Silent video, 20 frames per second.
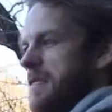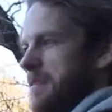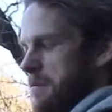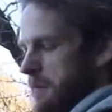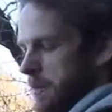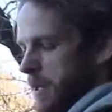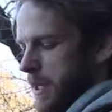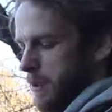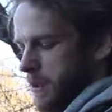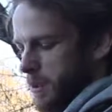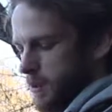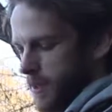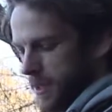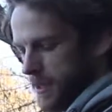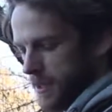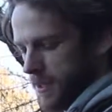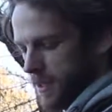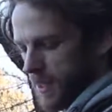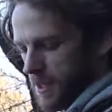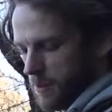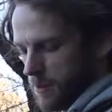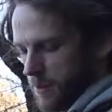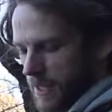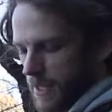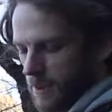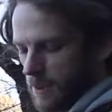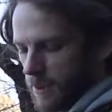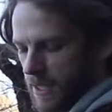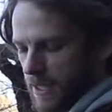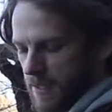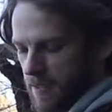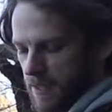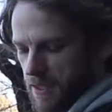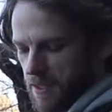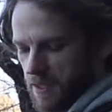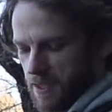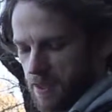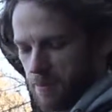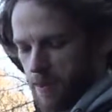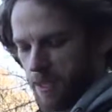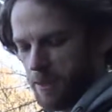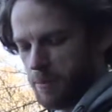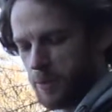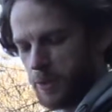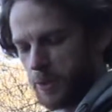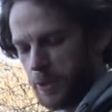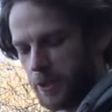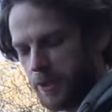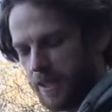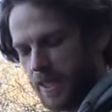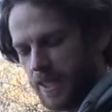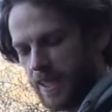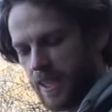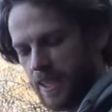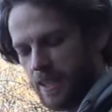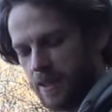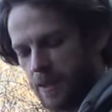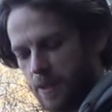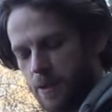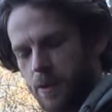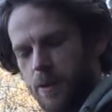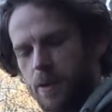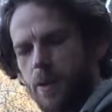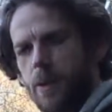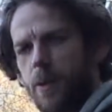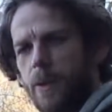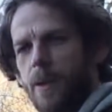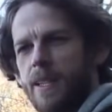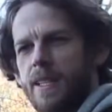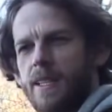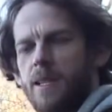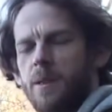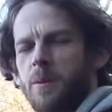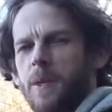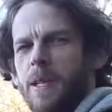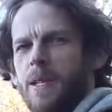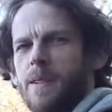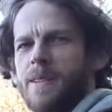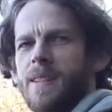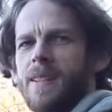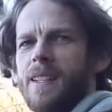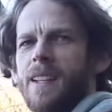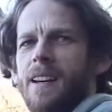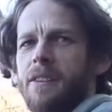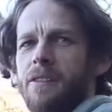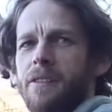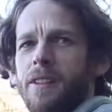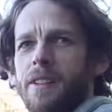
but it was one of those things where they would give it to some people that they knew who were into weird stuff.